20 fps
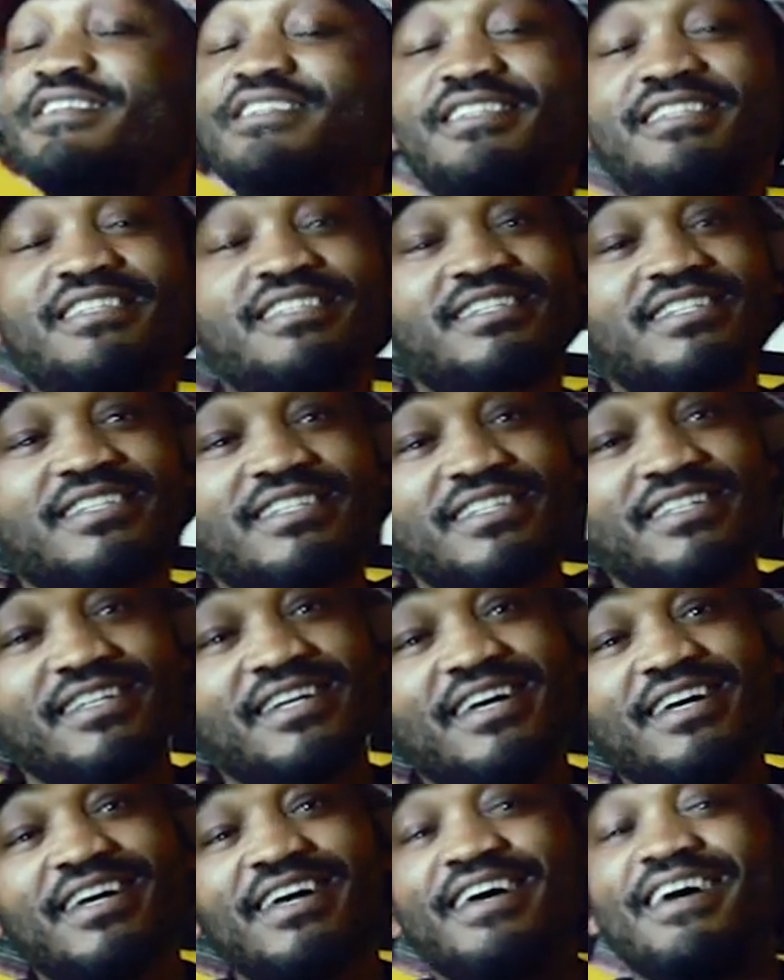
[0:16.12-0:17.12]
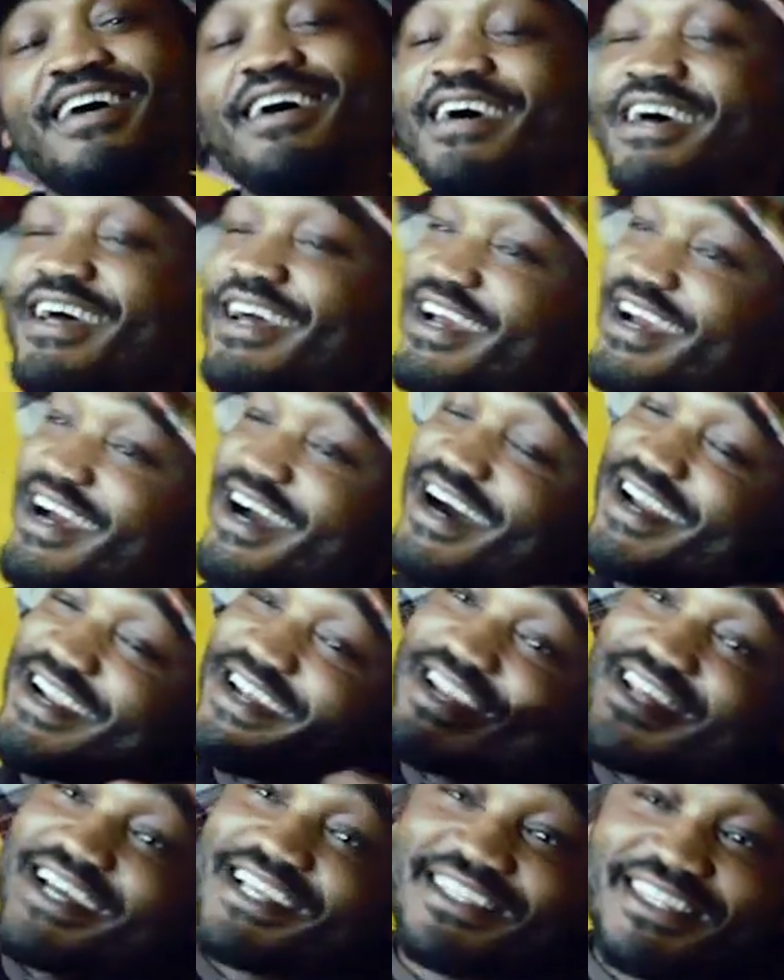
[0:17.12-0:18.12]
is
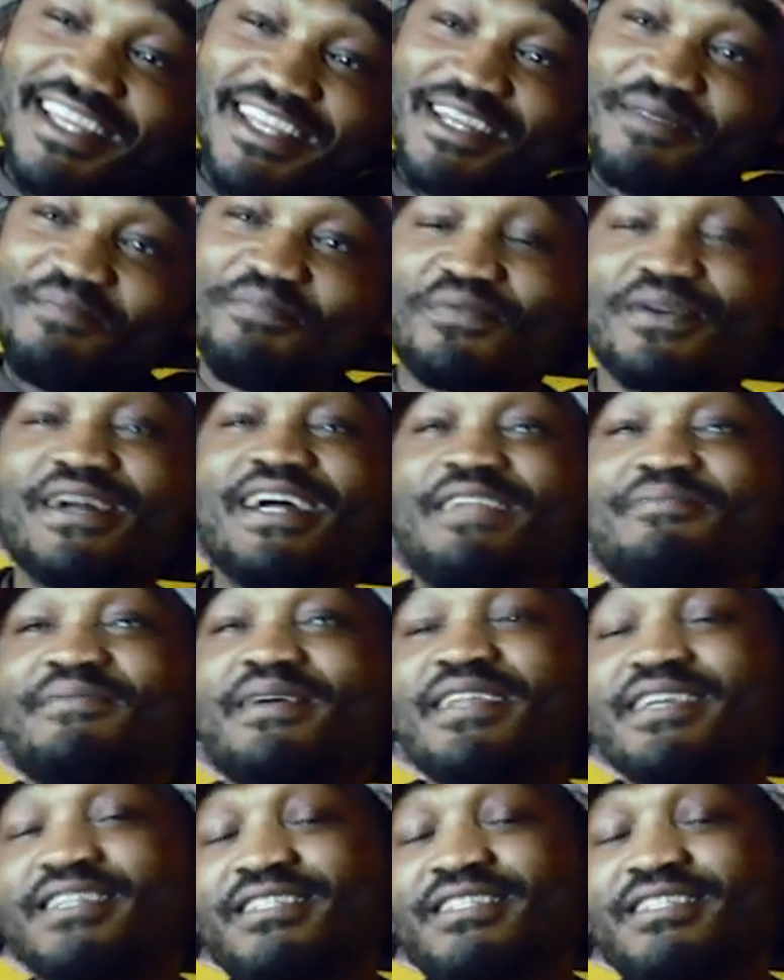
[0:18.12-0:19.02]
another extended brand, man.